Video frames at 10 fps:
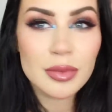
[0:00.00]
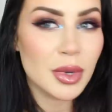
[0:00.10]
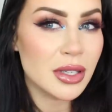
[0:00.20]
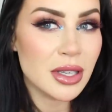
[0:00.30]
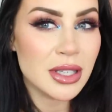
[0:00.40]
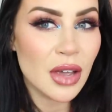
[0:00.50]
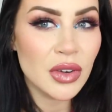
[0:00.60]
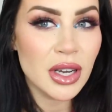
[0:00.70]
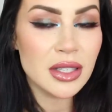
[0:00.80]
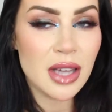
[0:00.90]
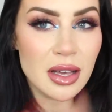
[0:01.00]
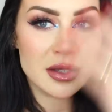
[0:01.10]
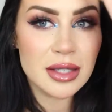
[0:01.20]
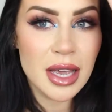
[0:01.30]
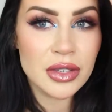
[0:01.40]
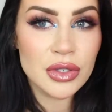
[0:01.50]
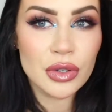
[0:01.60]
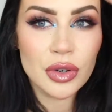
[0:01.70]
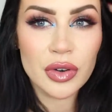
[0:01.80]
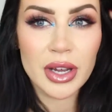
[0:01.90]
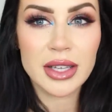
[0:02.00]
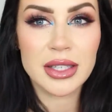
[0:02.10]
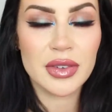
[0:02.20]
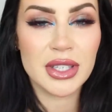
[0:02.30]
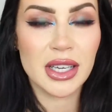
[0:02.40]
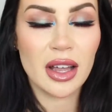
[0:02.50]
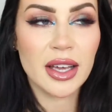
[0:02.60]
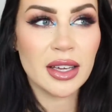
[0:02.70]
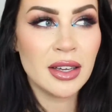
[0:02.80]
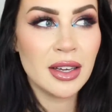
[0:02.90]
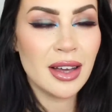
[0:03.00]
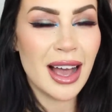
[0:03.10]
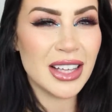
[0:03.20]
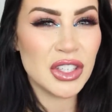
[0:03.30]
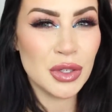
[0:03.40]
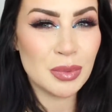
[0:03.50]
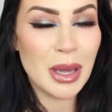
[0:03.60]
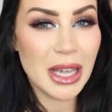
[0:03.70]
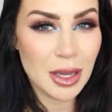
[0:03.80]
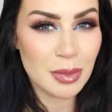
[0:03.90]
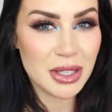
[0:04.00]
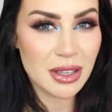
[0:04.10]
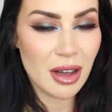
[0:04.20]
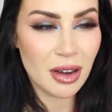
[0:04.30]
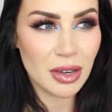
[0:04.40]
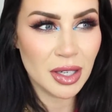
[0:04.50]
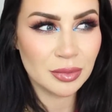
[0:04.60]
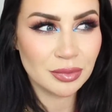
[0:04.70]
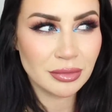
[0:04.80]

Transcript: Because it definitely does test your creativity, like I had to use pink mascara.